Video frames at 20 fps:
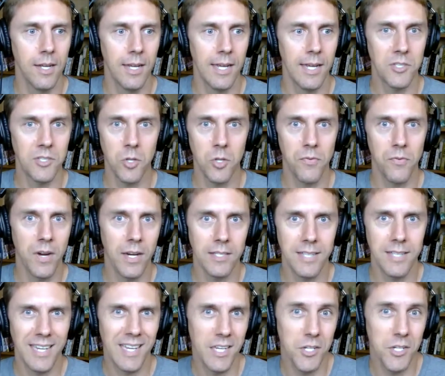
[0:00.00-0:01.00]
And so it's
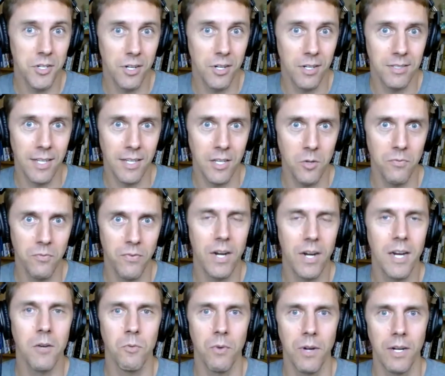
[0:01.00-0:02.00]
like insurance. Like you
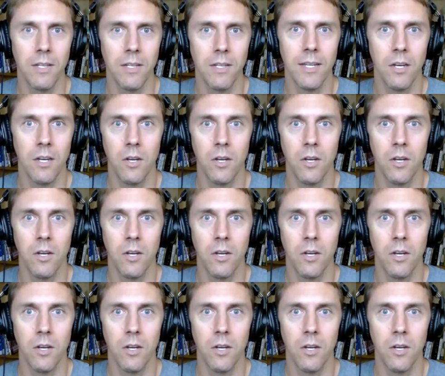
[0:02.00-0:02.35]
very rarely,